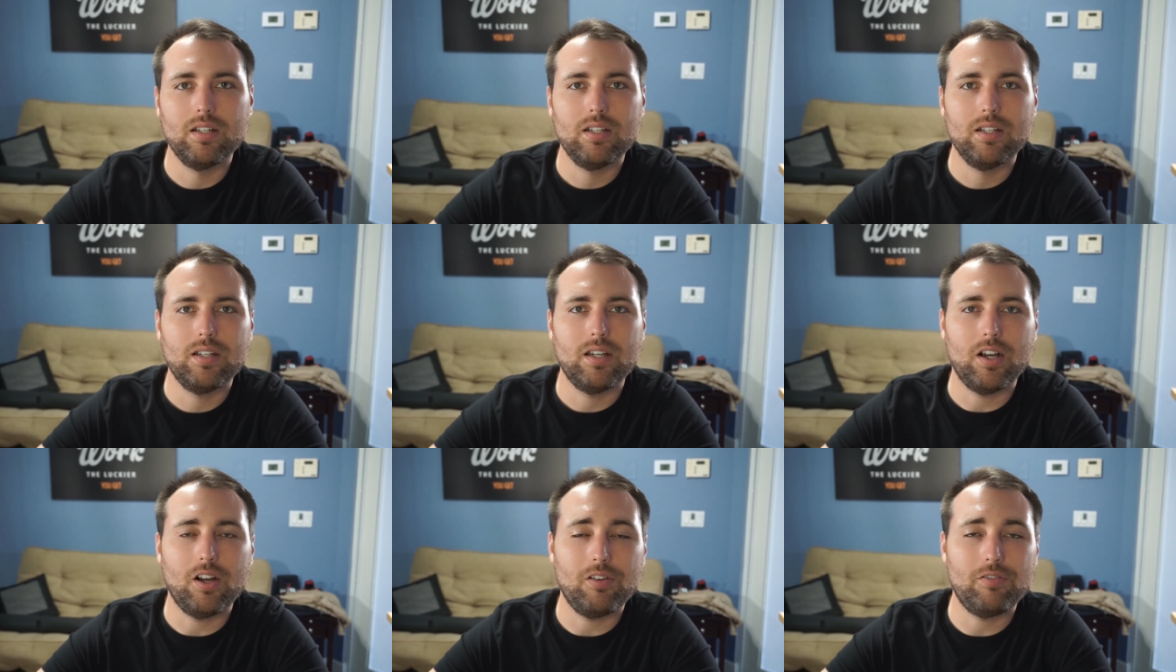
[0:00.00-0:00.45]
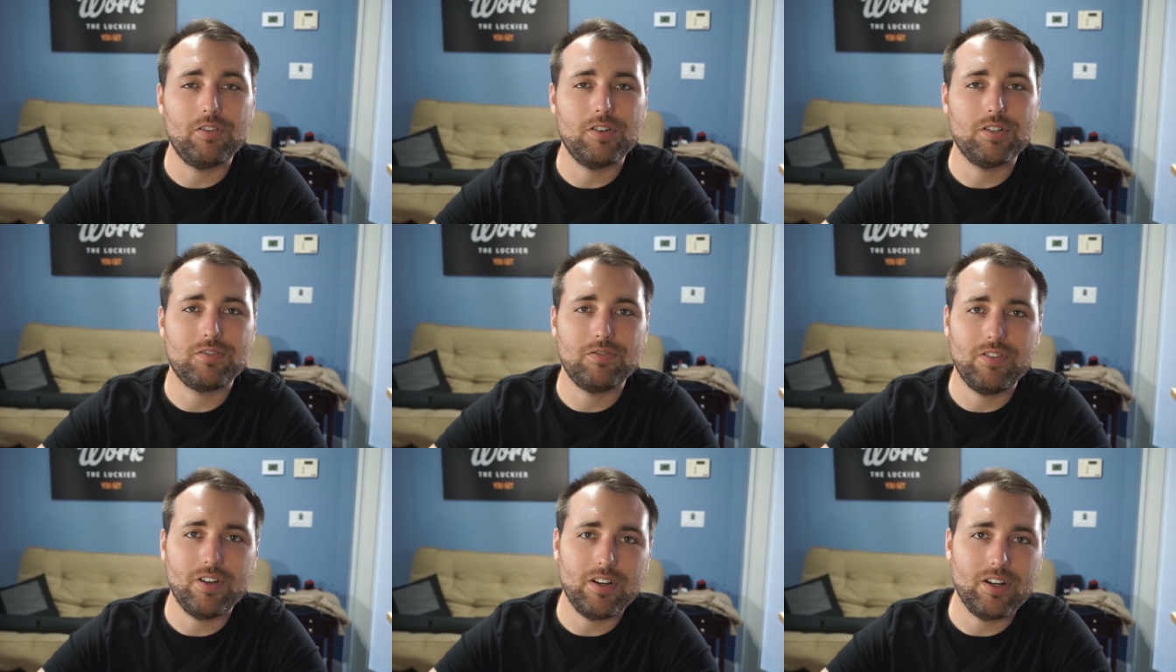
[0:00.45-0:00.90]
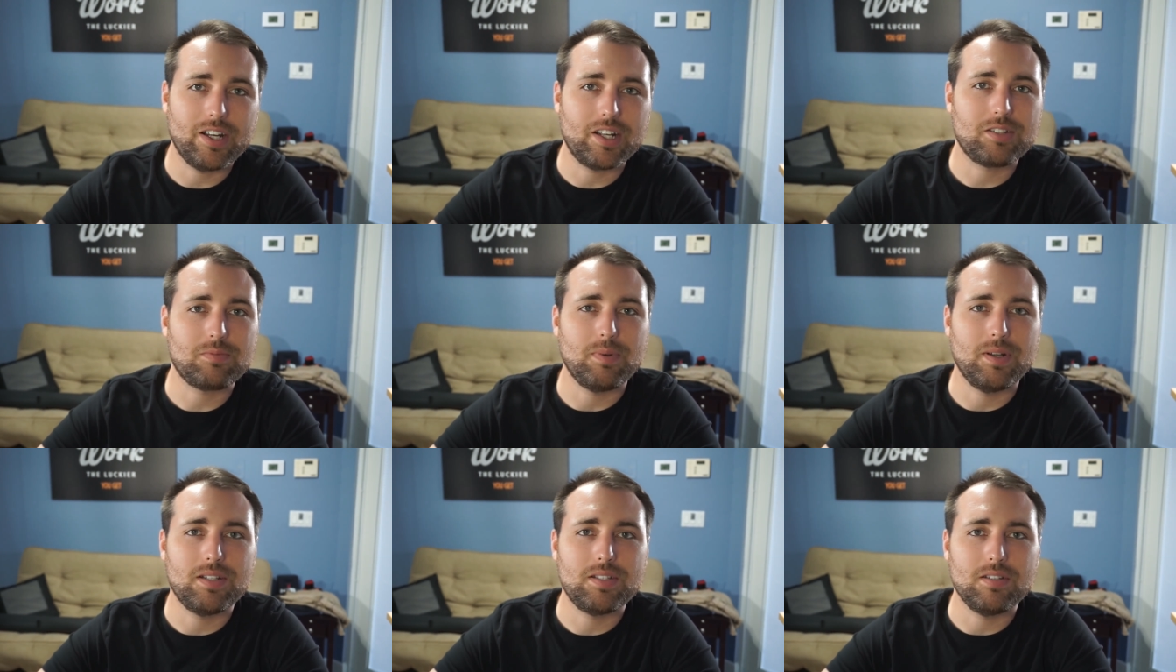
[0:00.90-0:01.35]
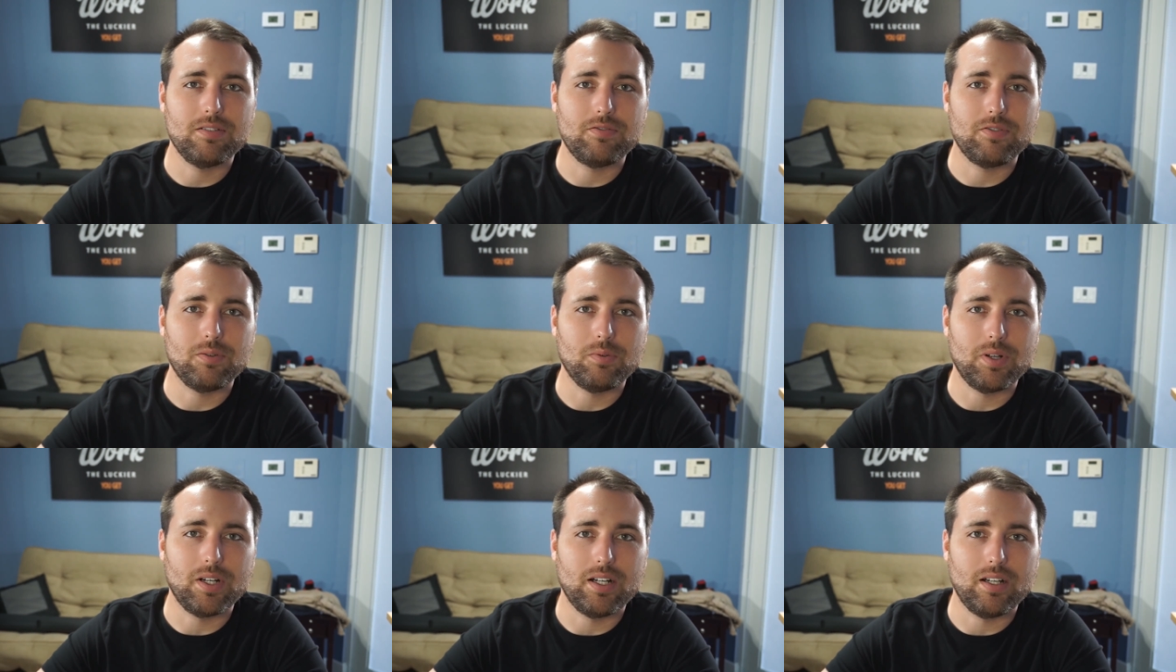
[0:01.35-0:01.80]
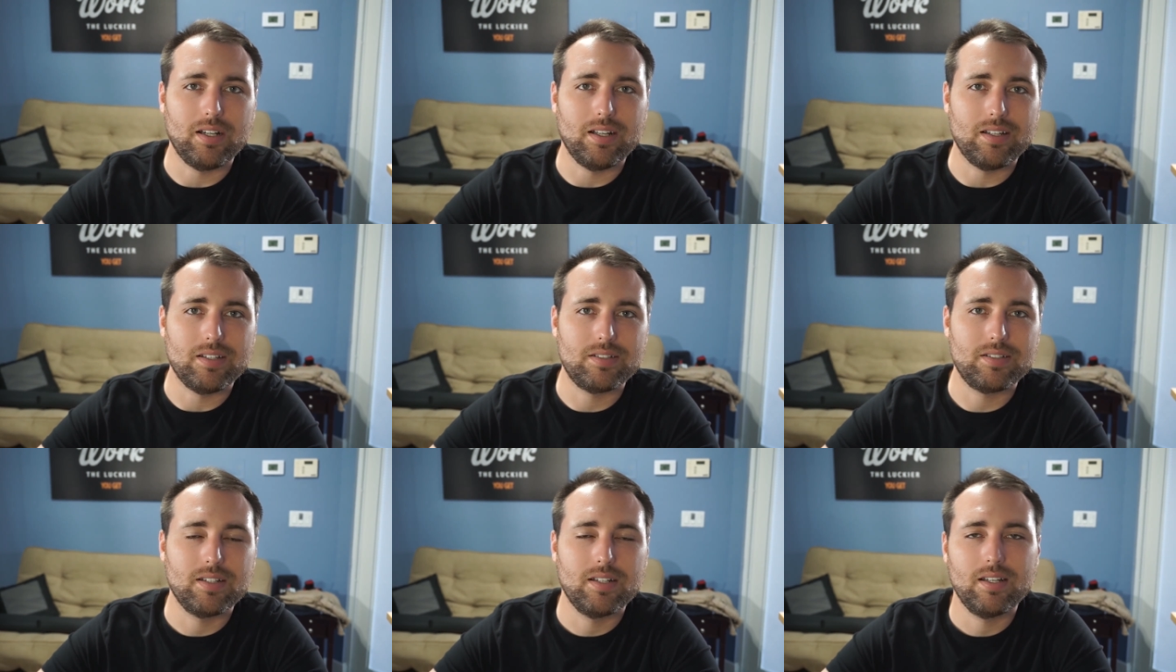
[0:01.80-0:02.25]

However, it's very expensive for what it is,